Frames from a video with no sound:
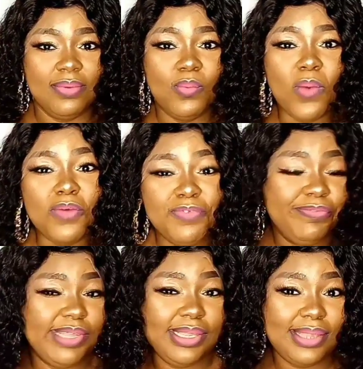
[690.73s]

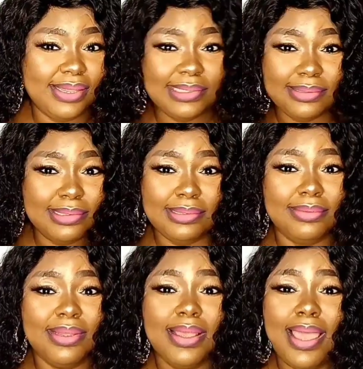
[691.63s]
150 density
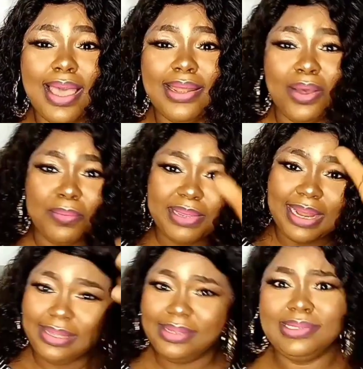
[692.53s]
and I'll be
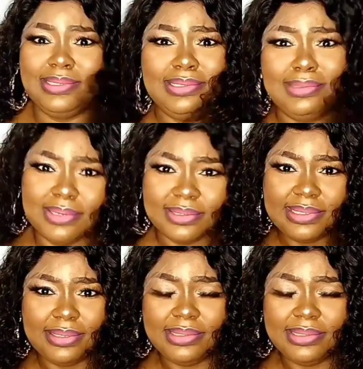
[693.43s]
like, this is not it,